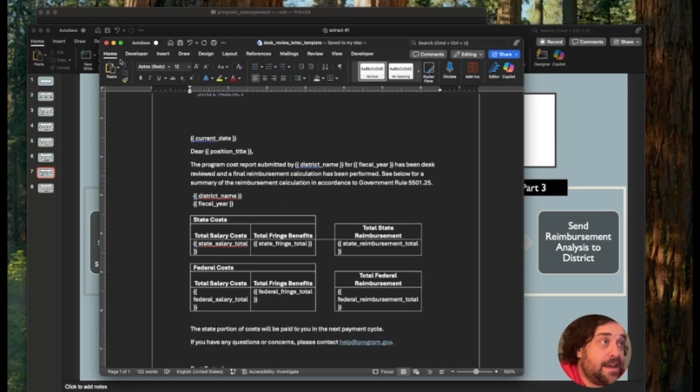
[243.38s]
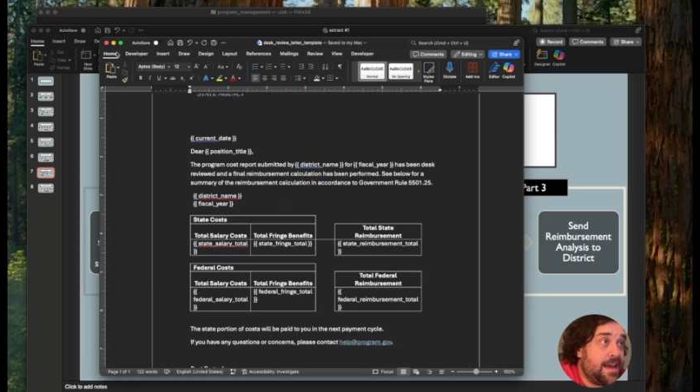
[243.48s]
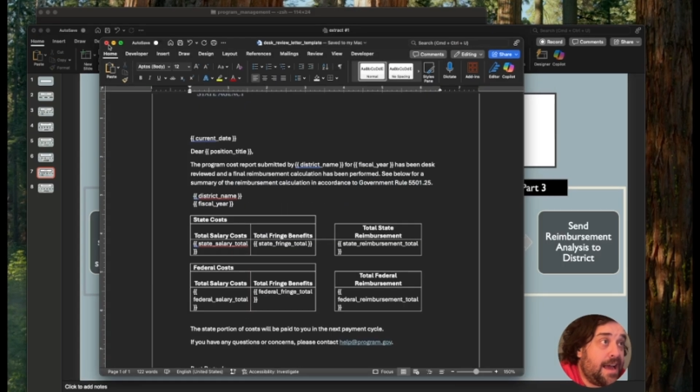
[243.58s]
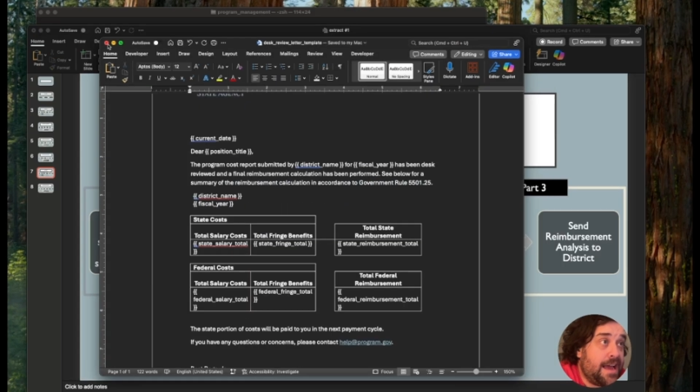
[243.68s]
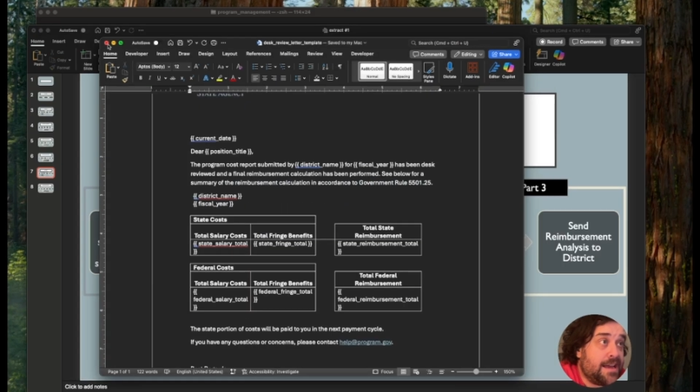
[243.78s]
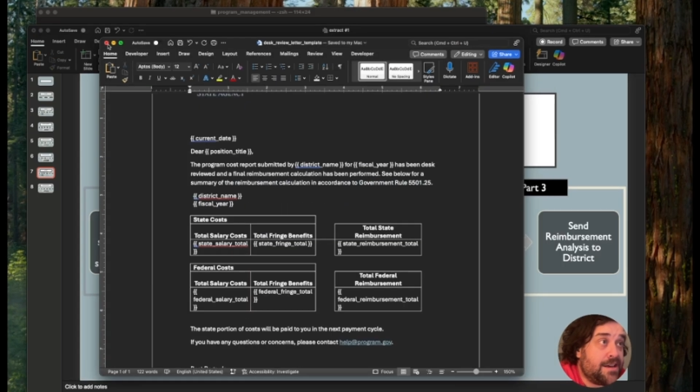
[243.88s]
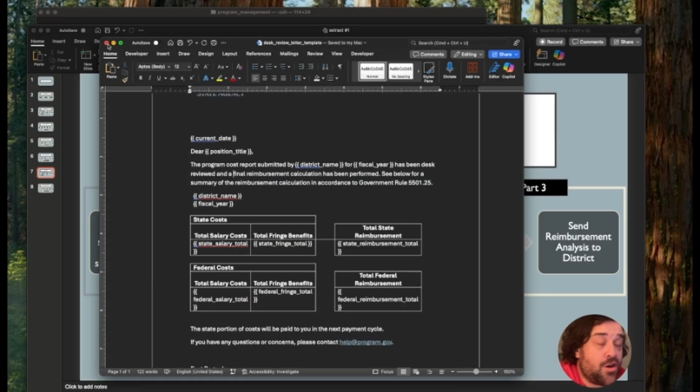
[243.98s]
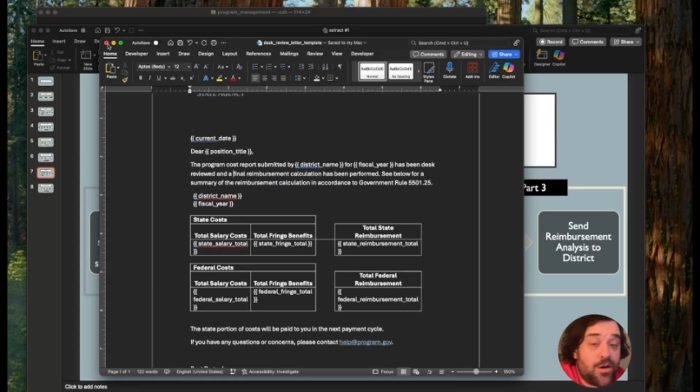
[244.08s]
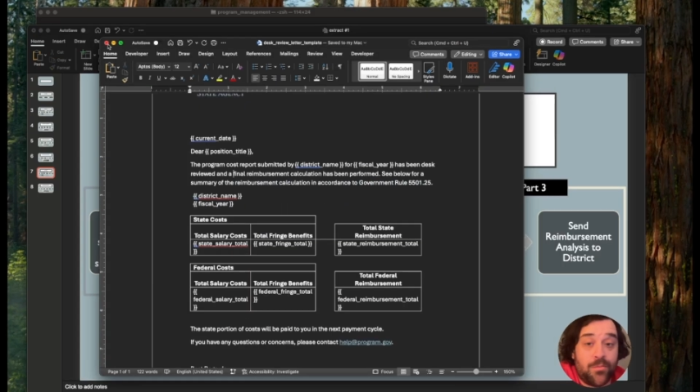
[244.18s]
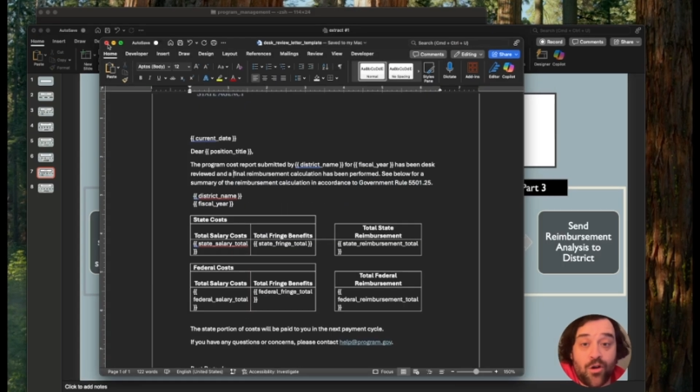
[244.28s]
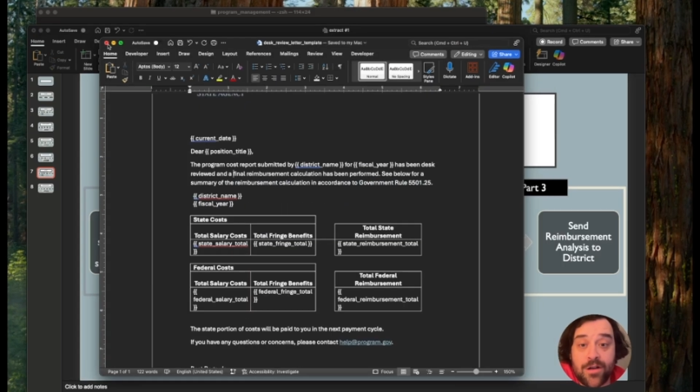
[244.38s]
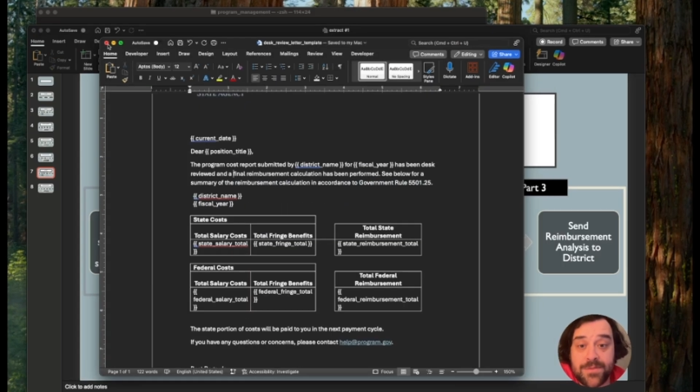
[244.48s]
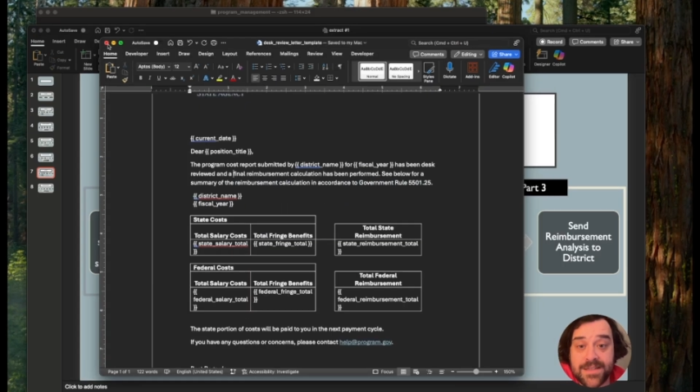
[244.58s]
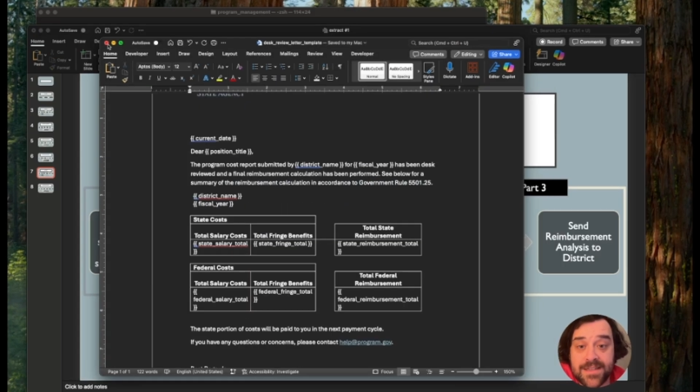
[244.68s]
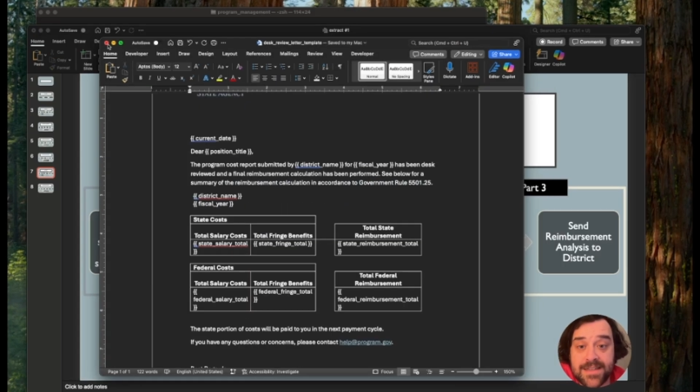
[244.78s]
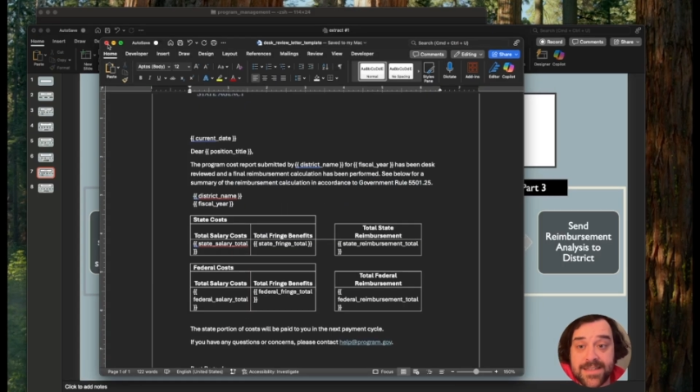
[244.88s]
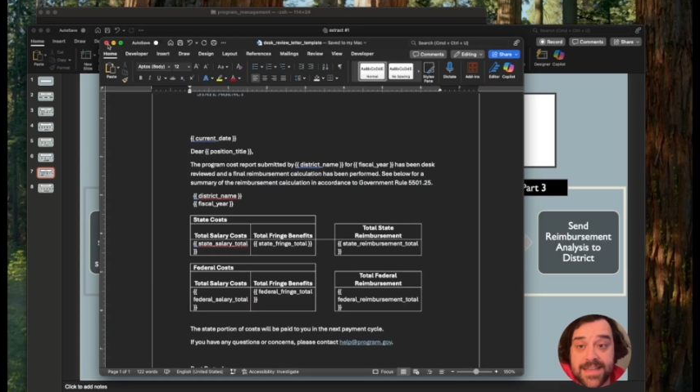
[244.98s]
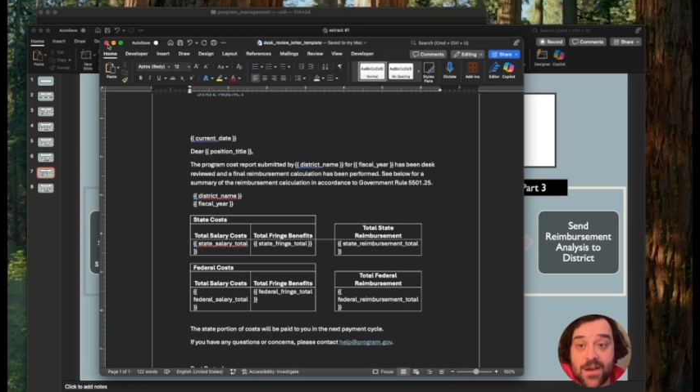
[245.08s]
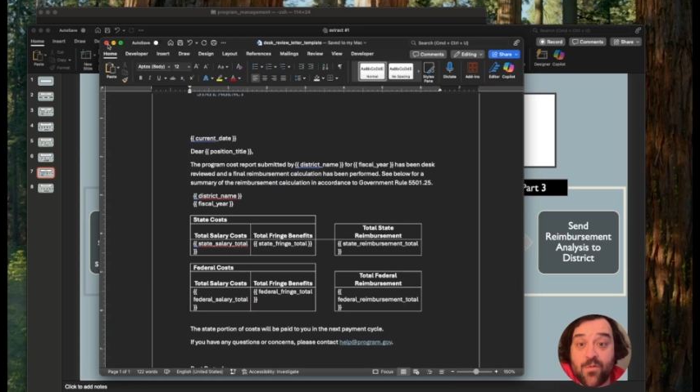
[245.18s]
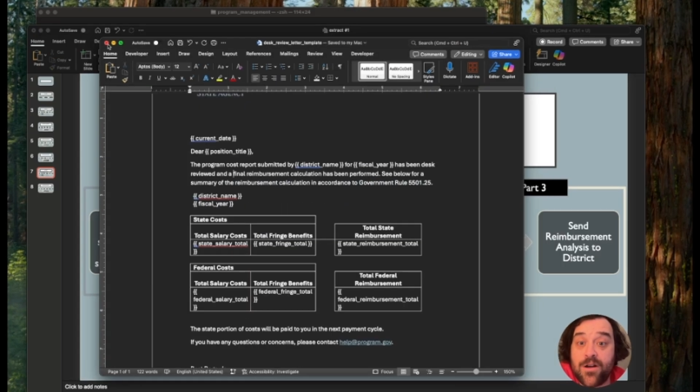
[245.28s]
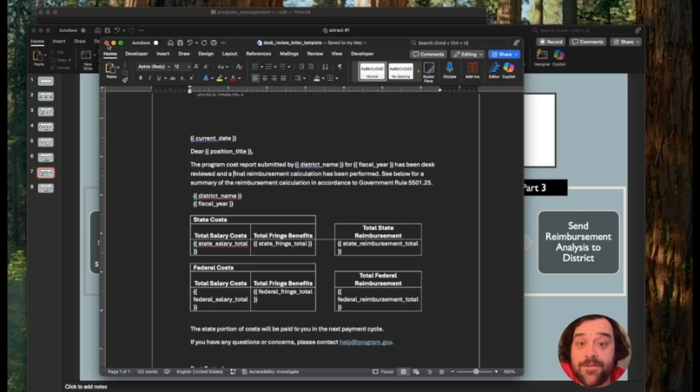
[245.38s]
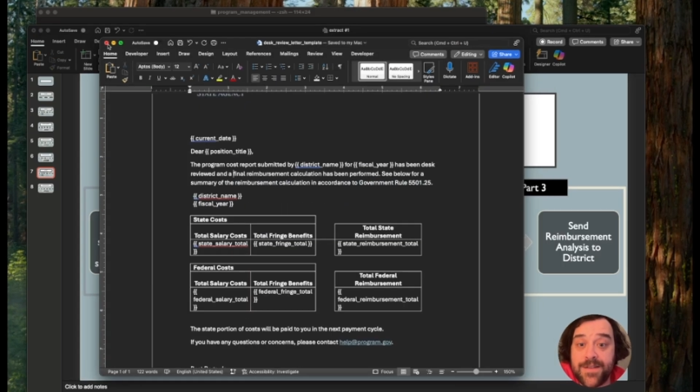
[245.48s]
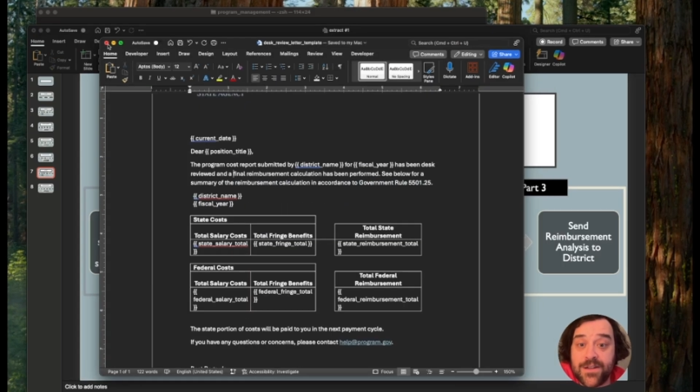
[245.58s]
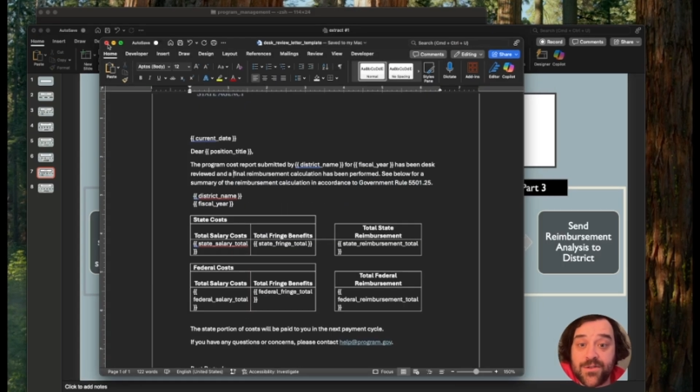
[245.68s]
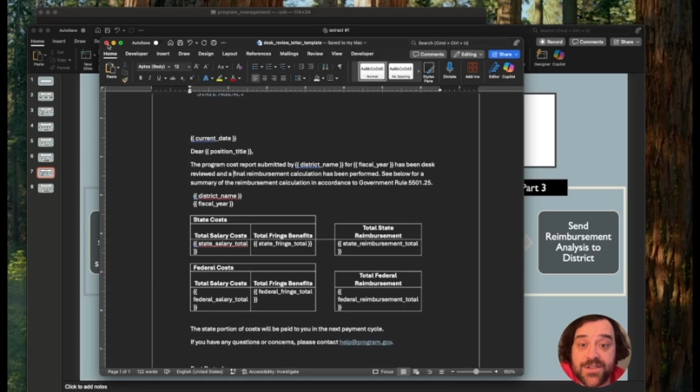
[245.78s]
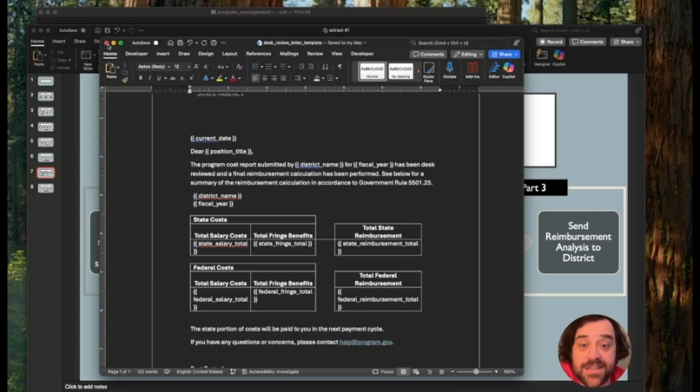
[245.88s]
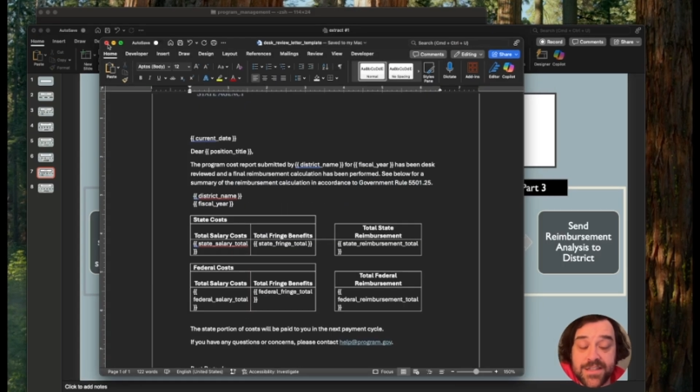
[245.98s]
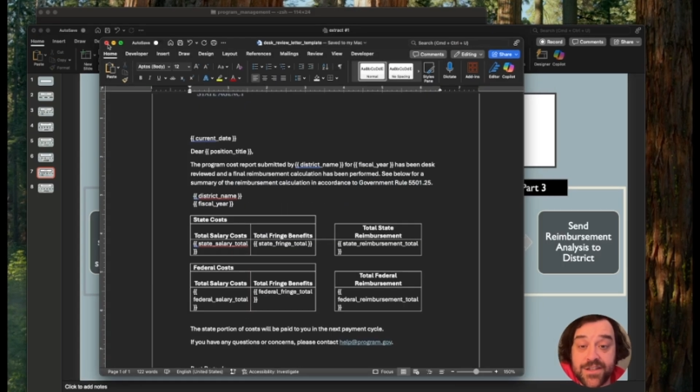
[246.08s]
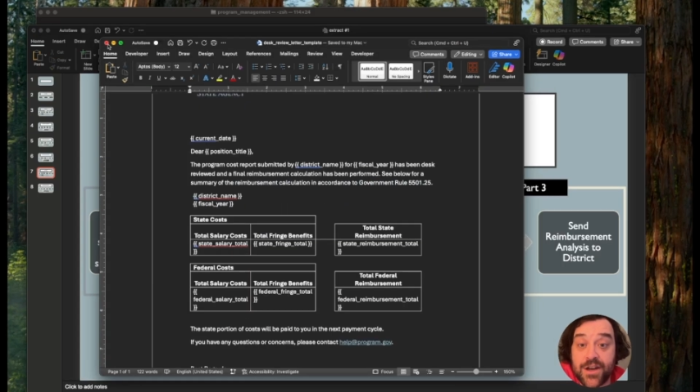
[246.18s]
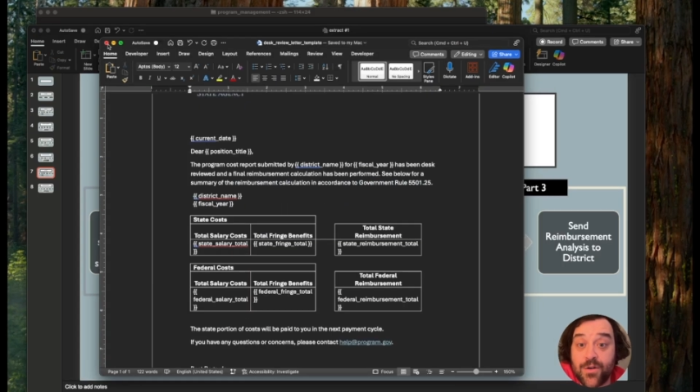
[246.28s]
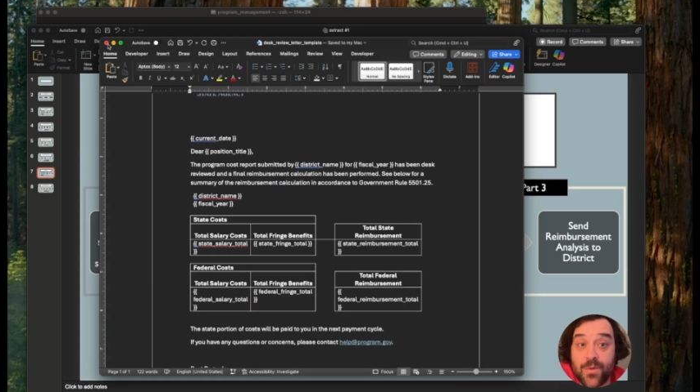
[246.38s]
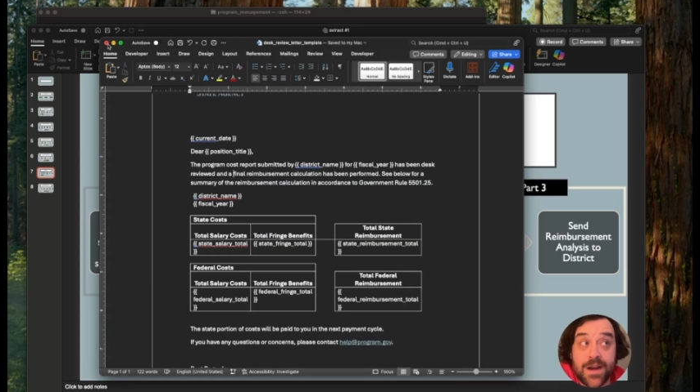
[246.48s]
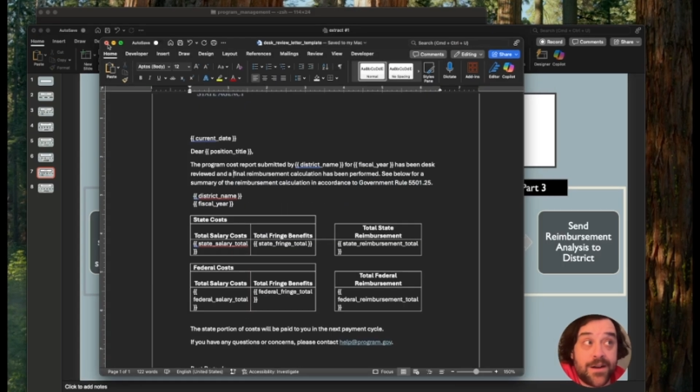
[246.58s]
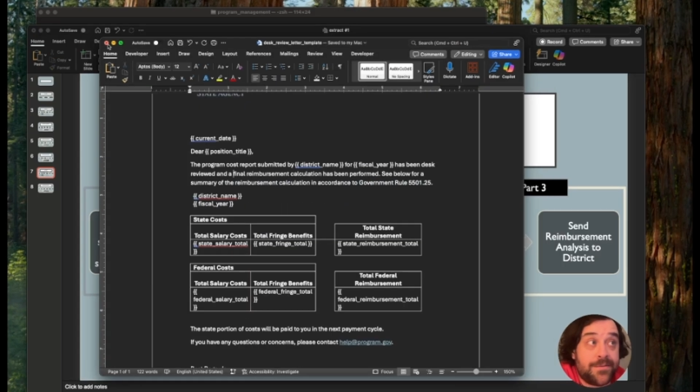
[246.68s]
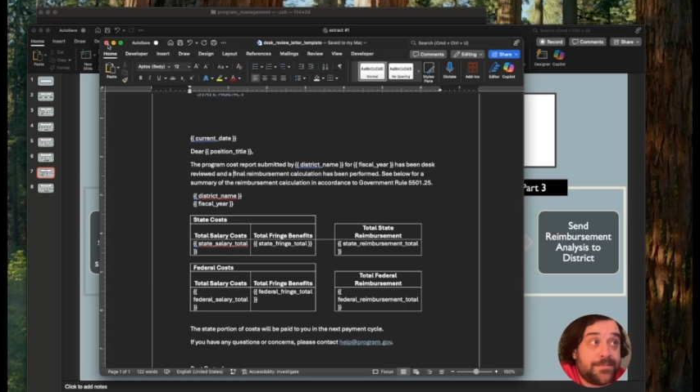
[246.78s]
and our prompt is going to say what fields need to go where.